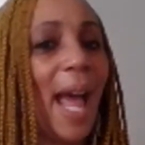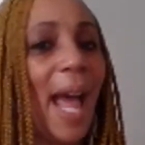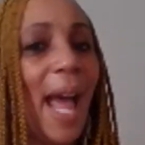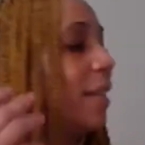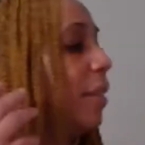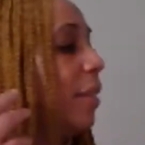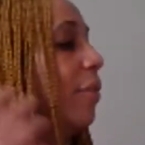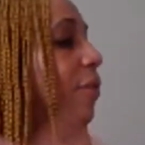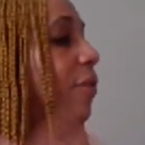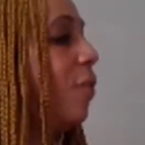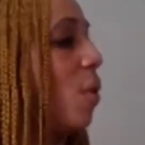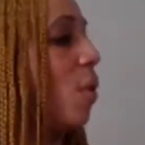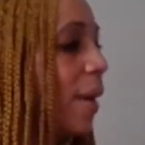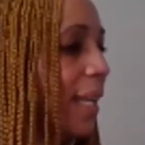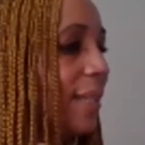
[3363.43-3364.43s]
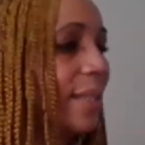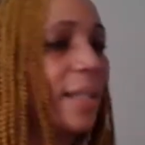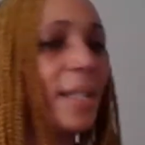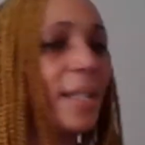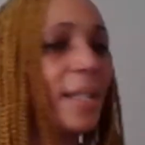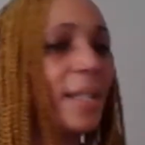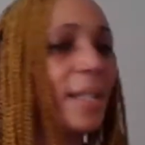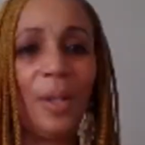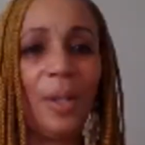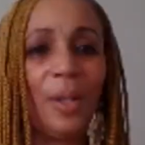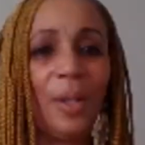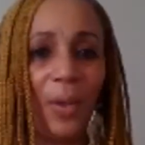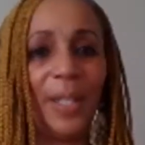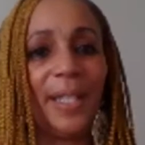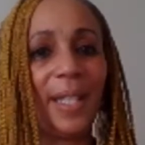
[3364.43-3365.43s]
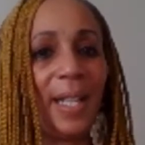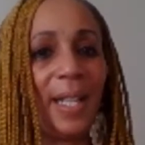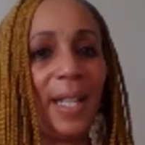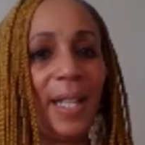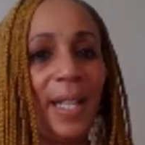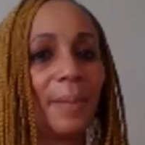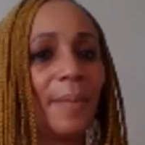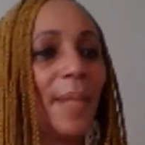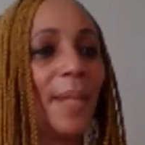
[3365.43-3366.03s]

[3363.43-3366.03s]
and a voice to the voiceless.